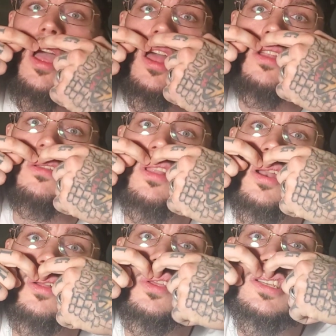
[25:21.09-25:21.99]
And it
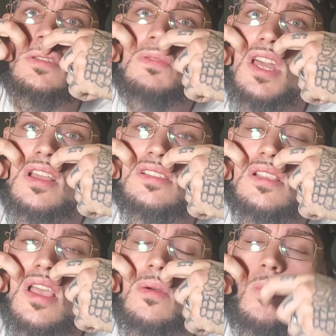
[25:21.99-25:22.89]
literally split his
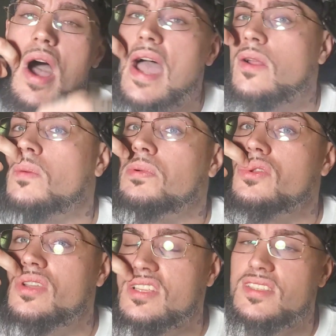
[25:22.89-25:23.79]
lip wide open.
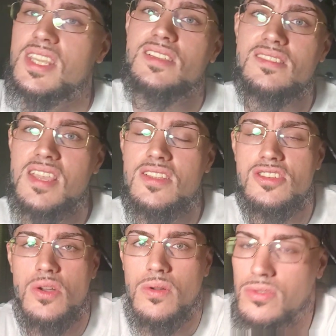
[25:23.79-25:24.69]
You could see his teeth
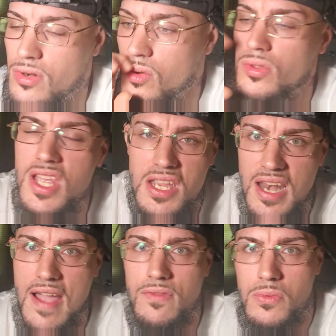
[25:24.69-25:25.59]
showing through,
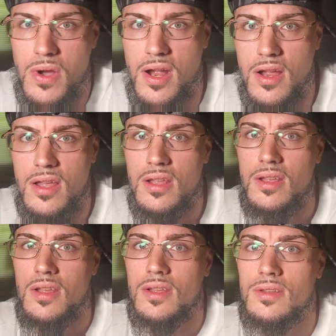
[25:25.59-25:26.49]
leaking everywhere,
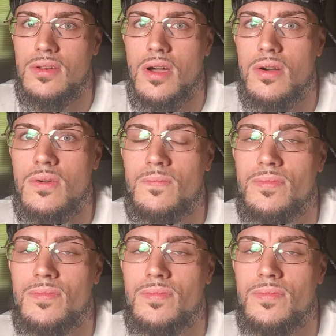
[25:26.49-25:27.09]
you know?